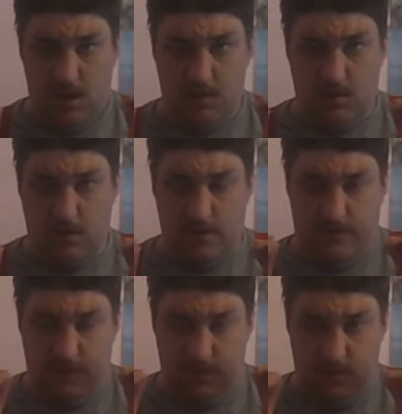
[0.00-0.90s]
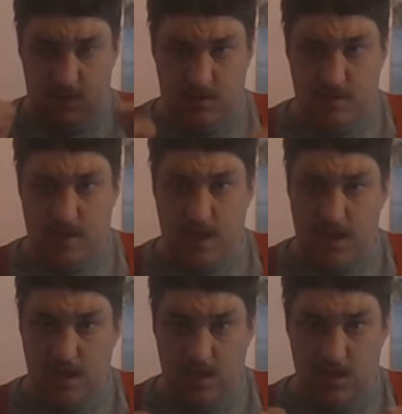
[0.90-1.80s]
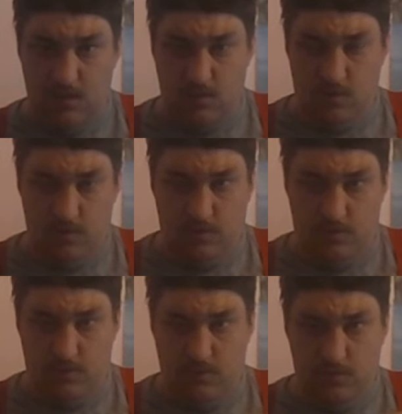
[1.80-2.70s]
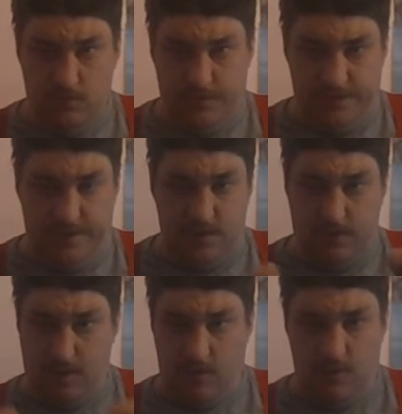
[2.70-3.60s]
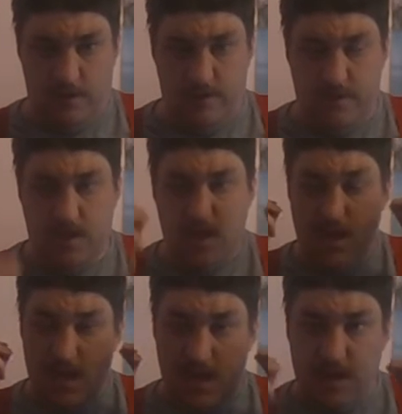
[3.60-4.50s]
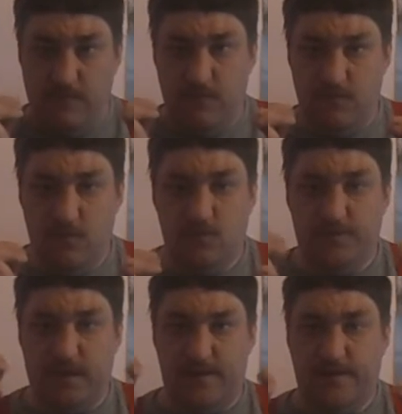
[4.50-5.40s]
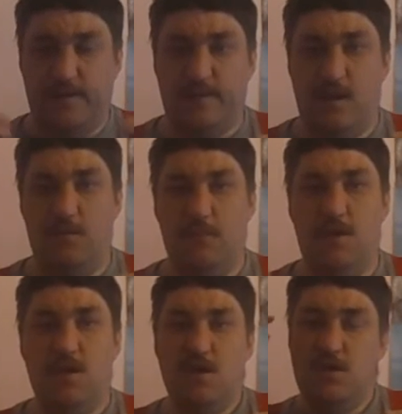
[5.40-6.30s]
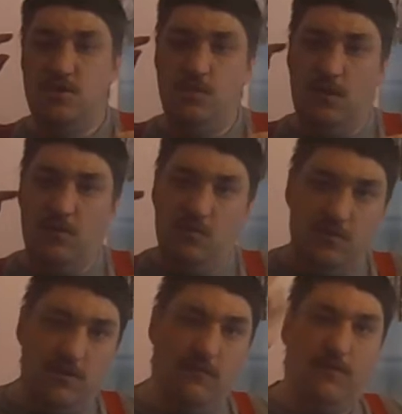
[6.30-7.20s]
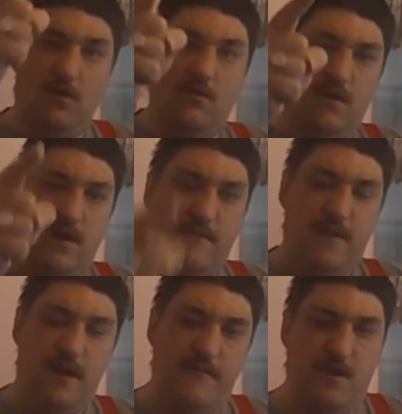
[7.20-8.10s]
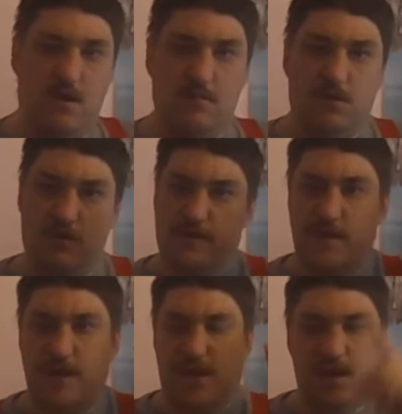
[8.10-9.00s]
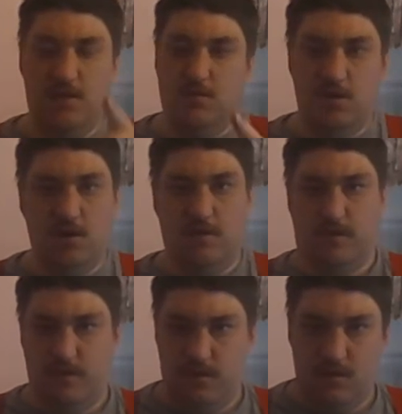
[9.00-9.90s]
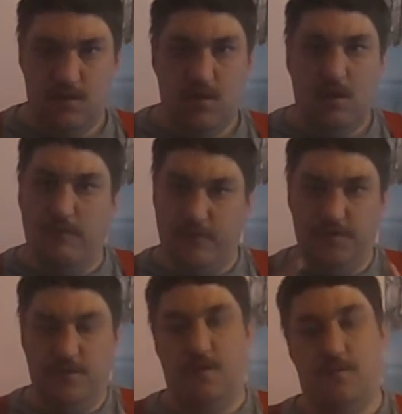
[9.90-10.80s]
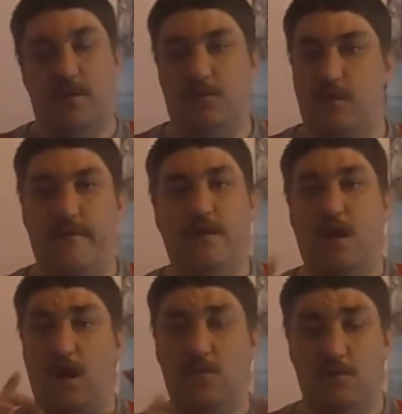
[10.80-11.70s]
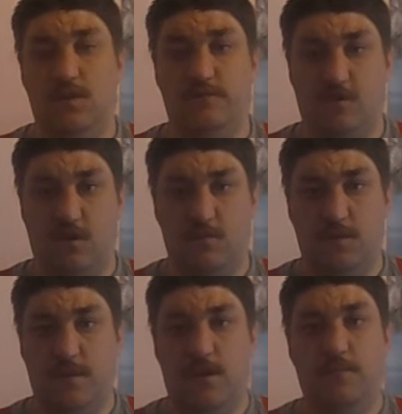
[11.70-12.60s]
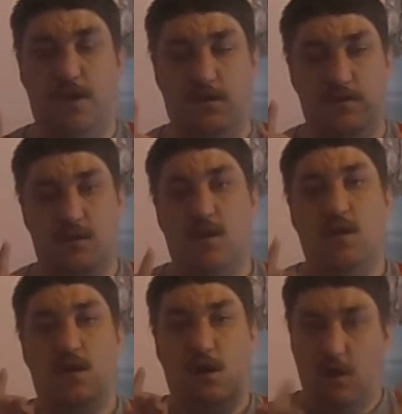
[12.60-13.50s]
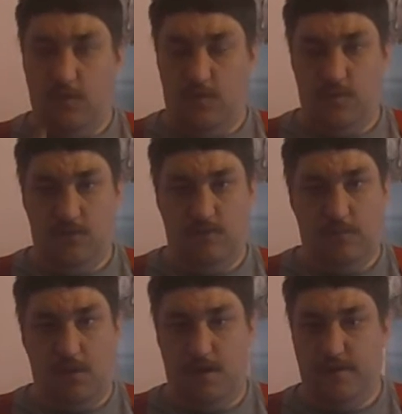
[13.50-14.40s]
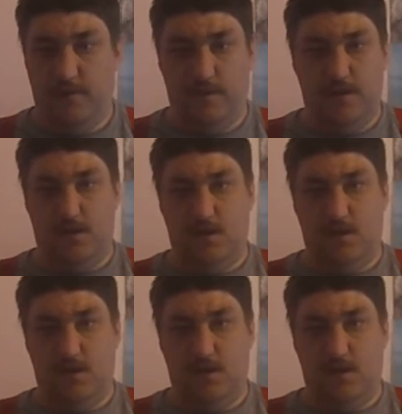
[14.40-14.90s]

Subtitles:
So if you can say what you want to say without swearing, even if you're telling me you are the worst vlogger I have ever come across and I hate your guts, if you do that without swearing, I will leave the comment there, because others will reply to it